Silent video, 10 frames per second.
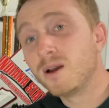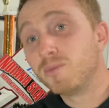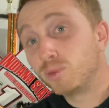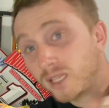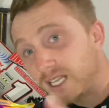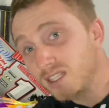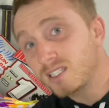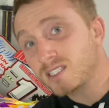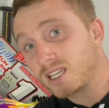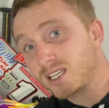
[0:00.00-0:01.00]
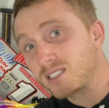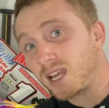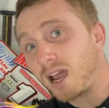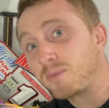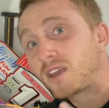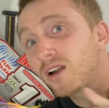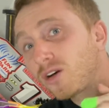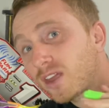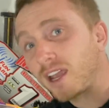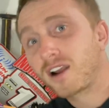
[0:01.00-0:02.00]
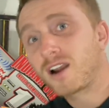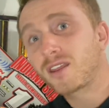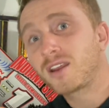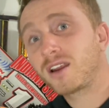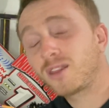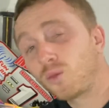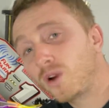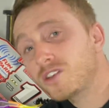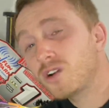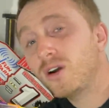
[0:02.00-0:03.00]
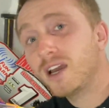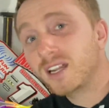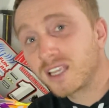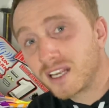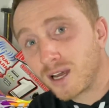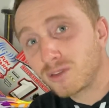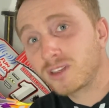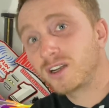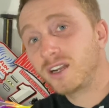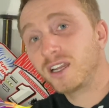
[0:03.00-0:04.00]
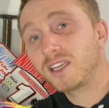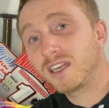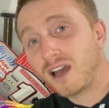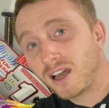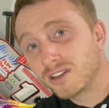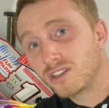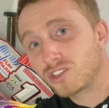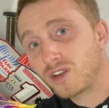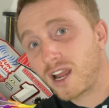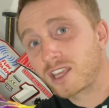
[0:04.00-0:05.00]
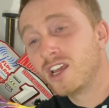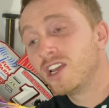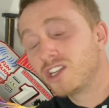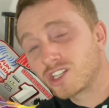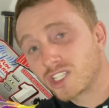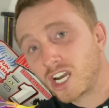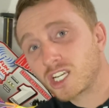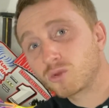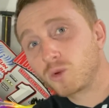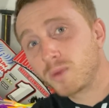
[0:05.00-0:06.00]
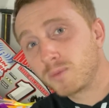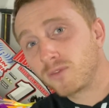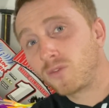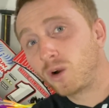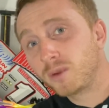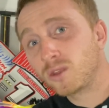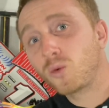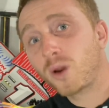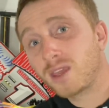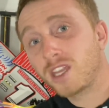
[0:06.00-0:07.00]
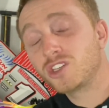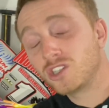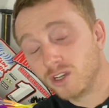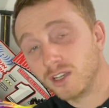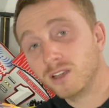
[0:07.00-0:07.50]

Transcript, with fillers: bleed it the second time, get all the air out of there, and then once you go ahead and get out there and get onto the track, your shocks will be performing the way they should.